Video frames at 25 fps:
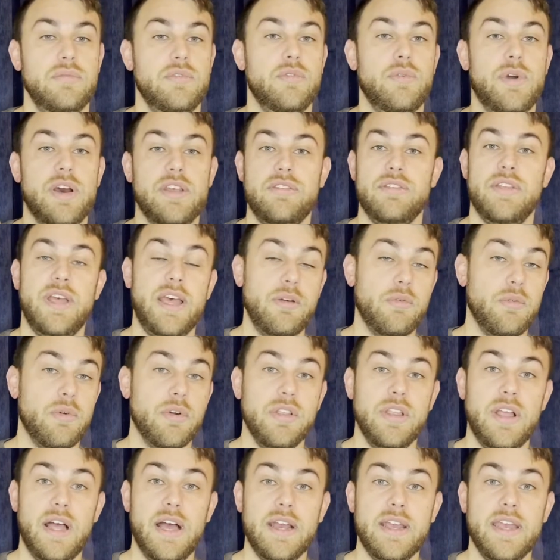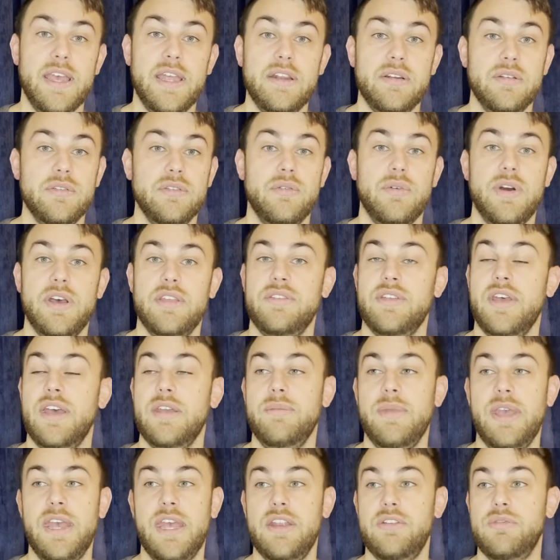Questline Warlock and
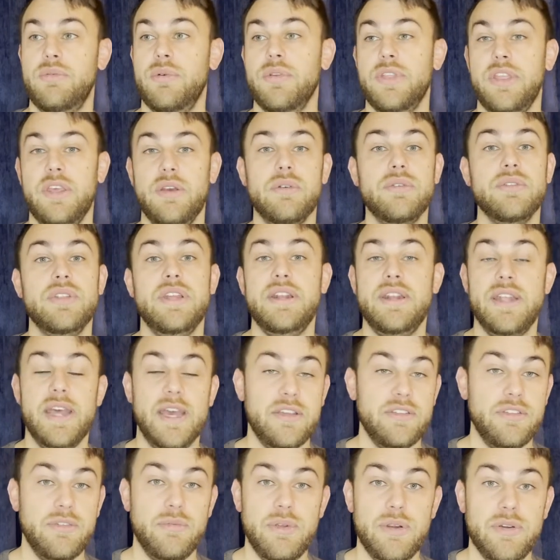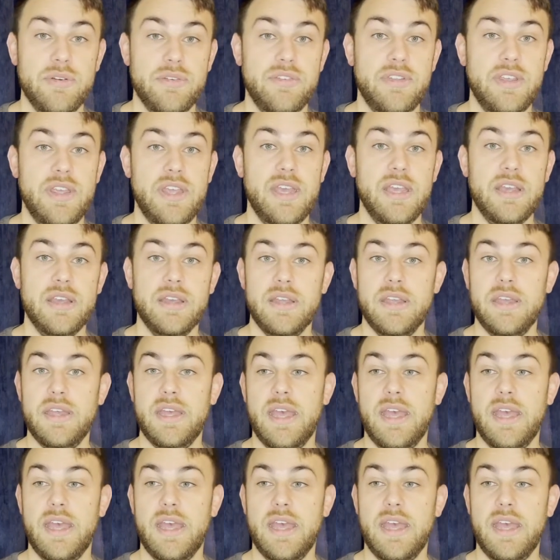Questline Mage were the only decks we were seeing.